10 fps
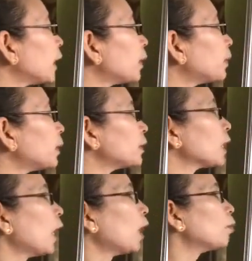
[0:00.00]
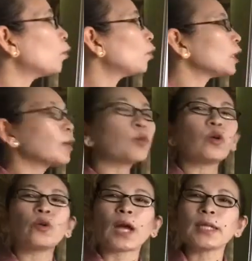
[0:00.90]
labeled ammonium
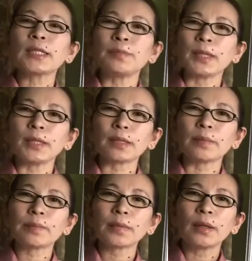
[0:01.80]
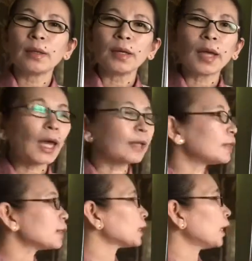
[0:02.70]
chloride medium. And
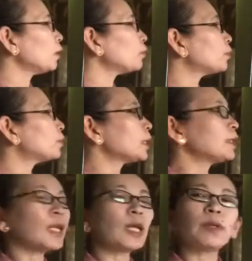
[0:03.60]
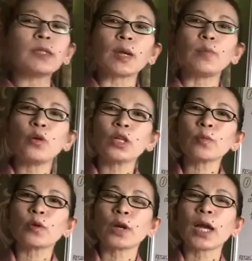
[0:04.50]
this N15 labeled ammonium
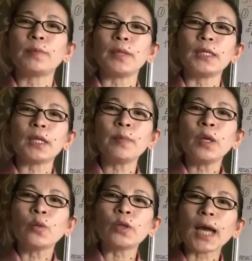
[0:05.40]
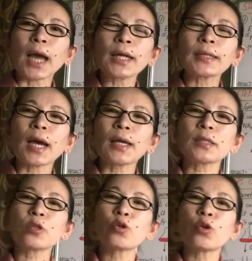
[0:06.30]
chloride medium would act as
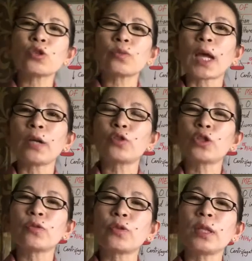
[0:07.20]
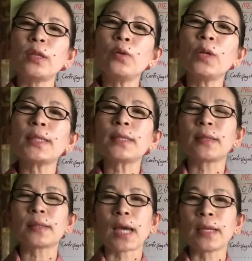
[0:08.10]
a source of nitrogen for the newly
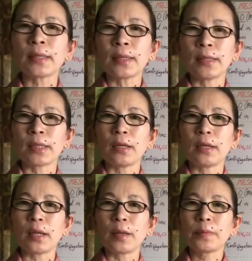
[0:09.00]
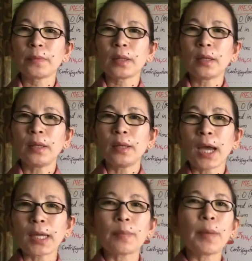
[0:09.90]
synthesized DNA.
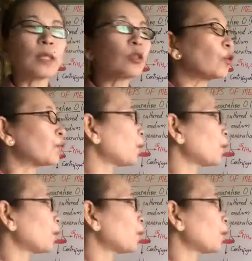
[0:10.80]
As a matter of